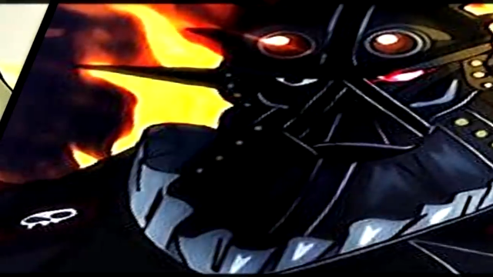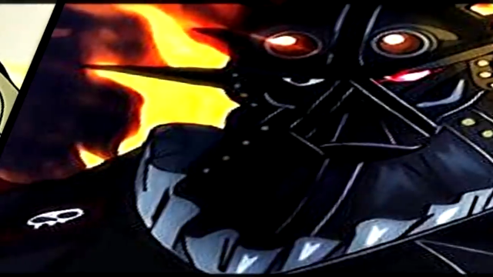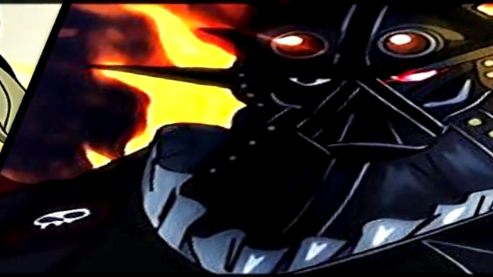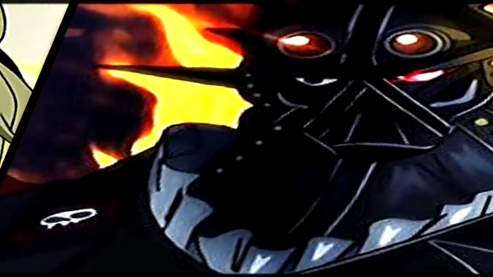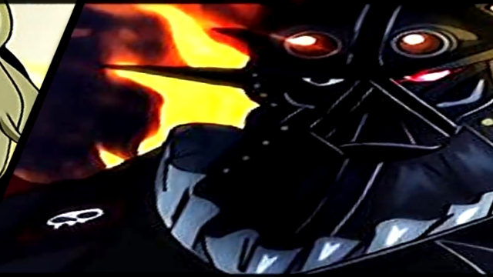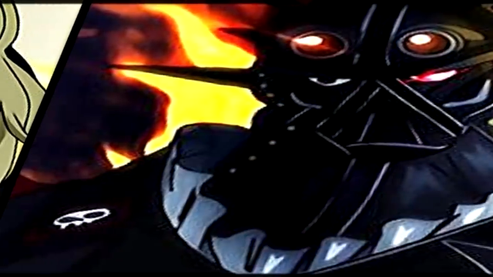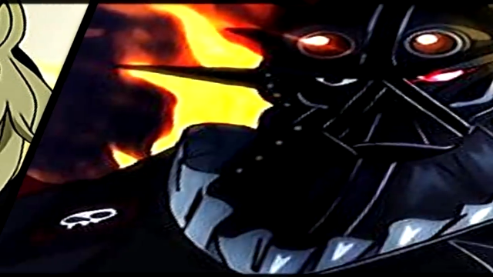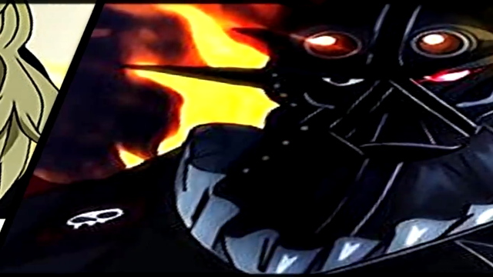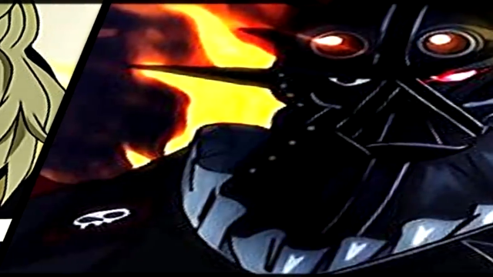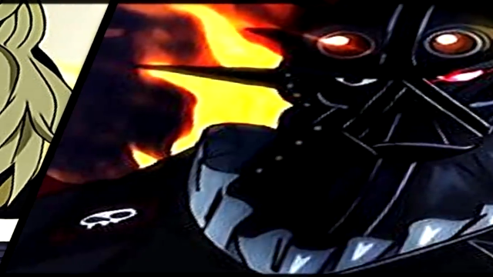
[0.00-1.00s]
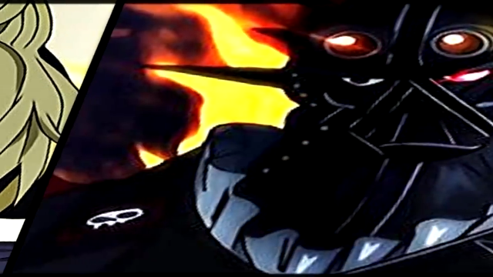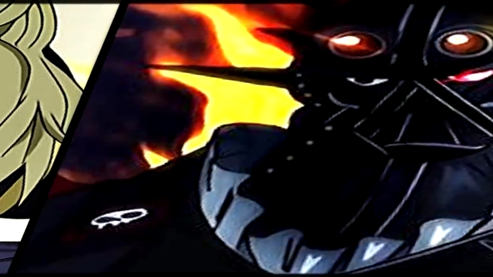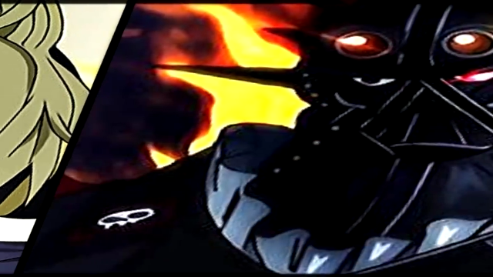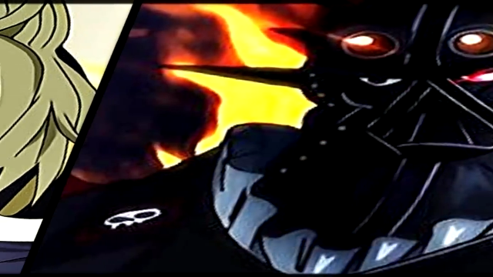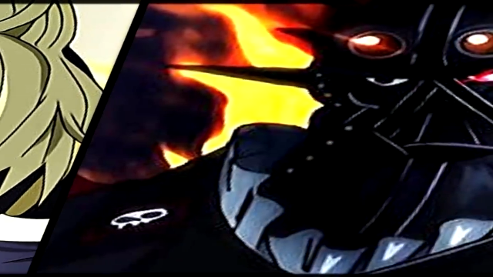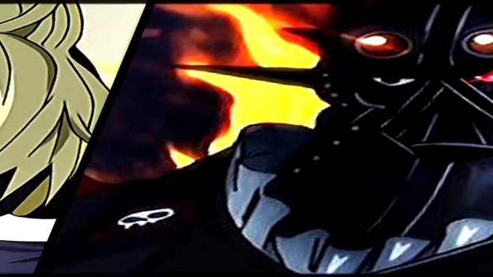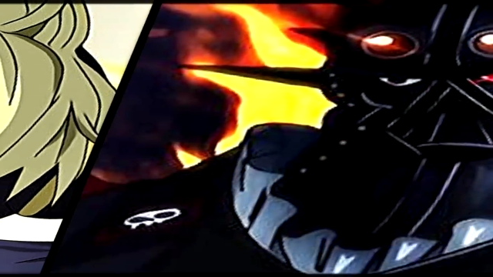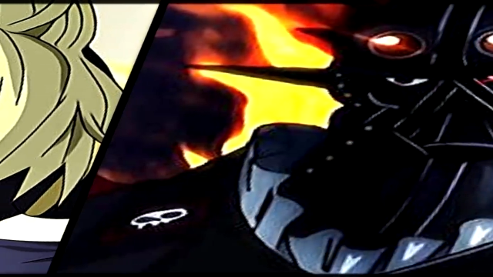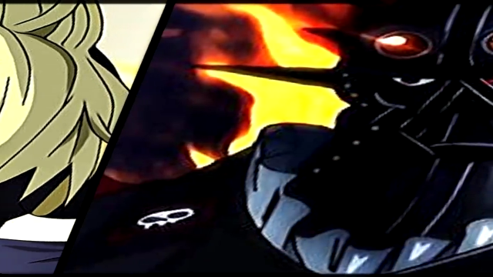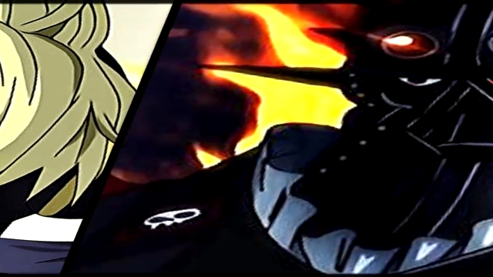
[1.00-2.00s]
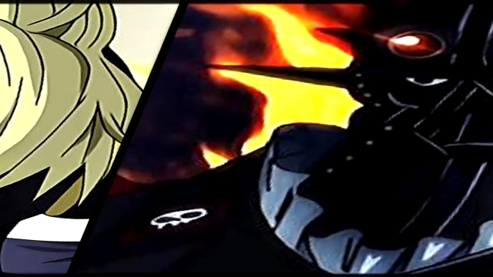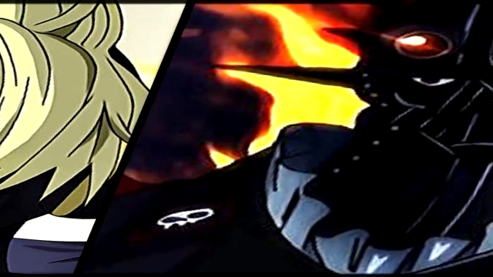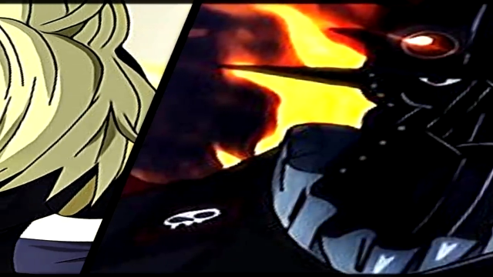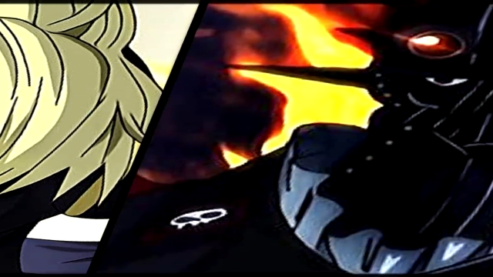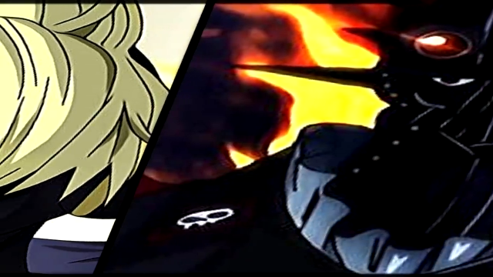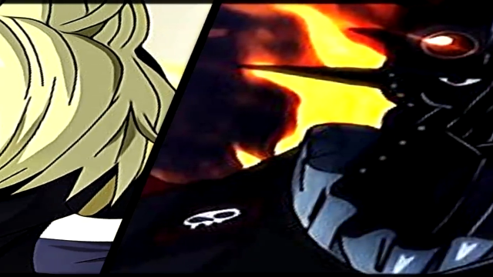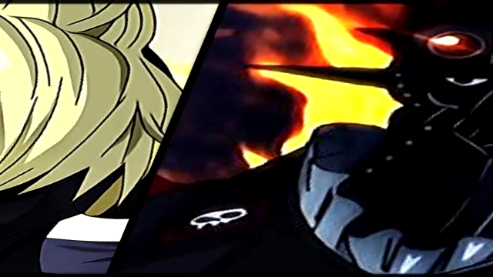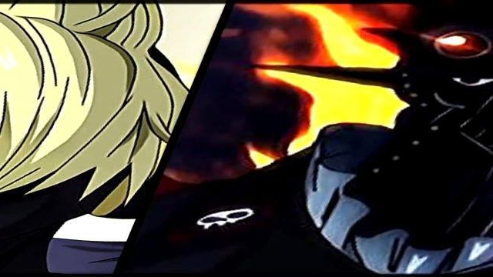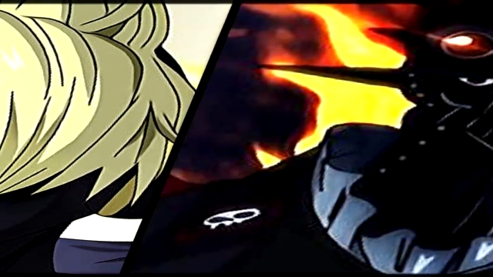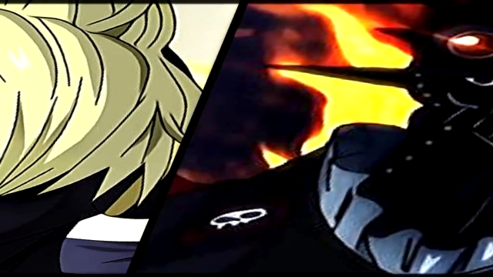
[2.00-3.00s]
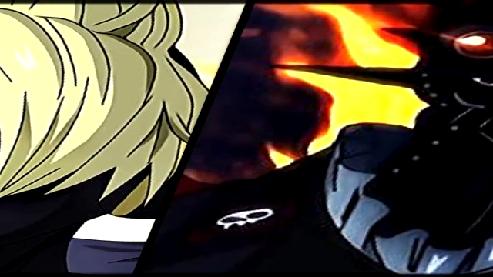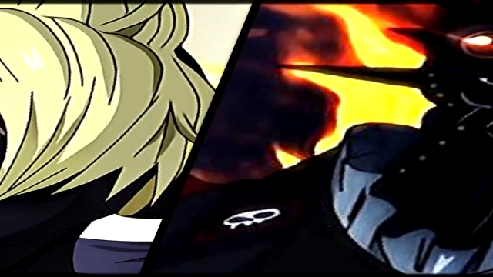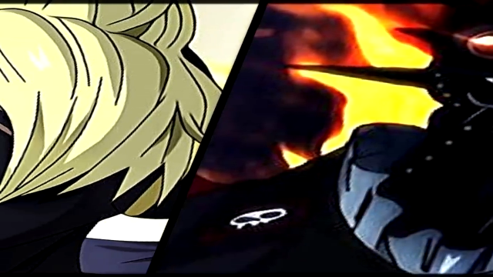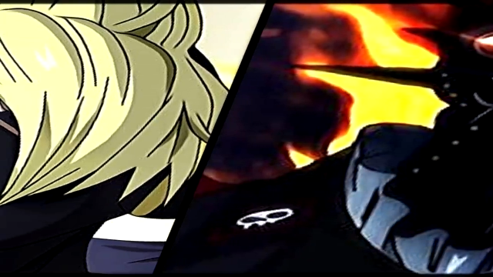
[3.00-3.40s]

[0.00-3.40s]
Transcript: [unreadable: no face in view]